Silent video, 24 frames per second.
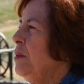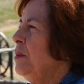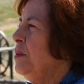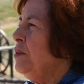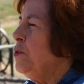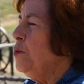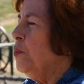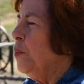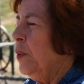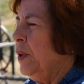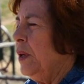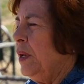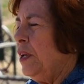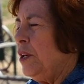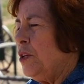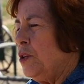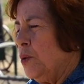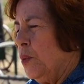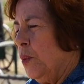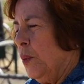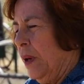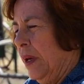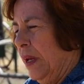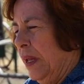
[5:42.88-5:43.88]

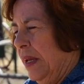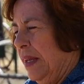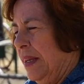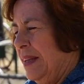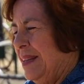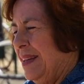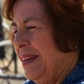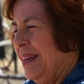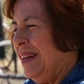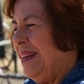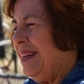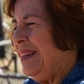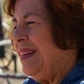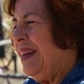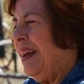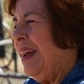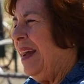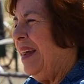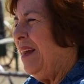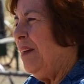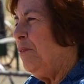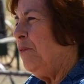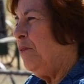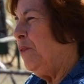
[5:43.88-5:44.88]
20/20 did
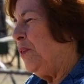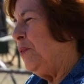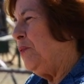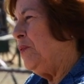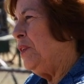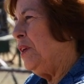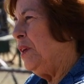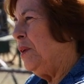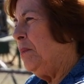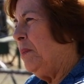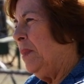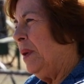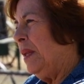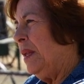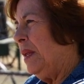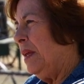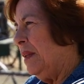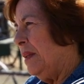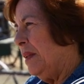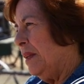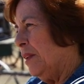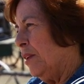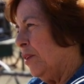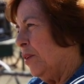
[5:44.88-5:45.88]
a 15
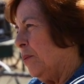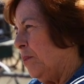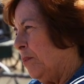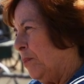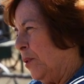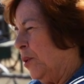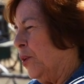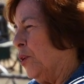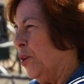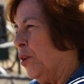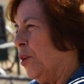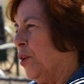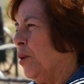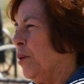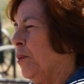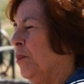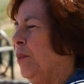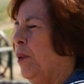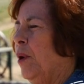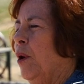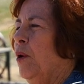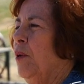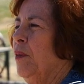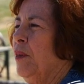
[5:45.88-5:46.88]
minute little blurb
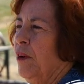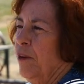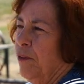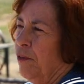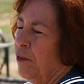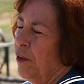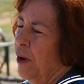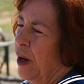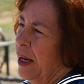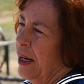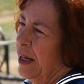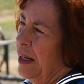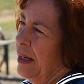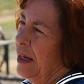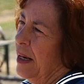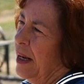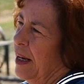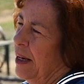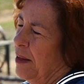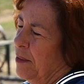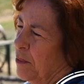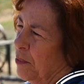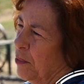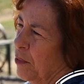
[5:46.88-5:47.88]
on their Friday
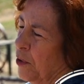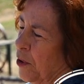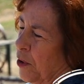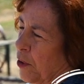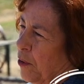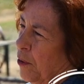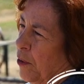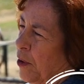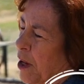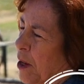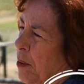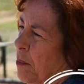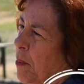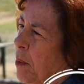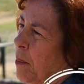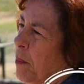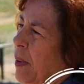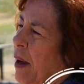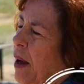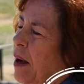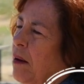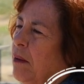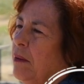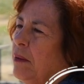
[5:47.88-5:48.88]
night program
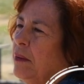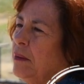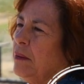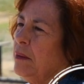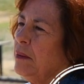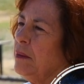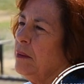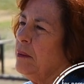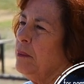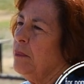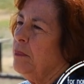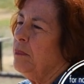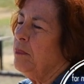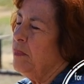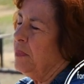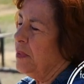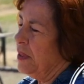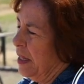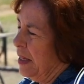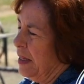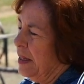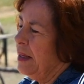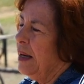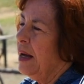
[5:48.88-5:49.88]
about
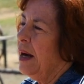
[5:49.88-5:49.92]
Dayton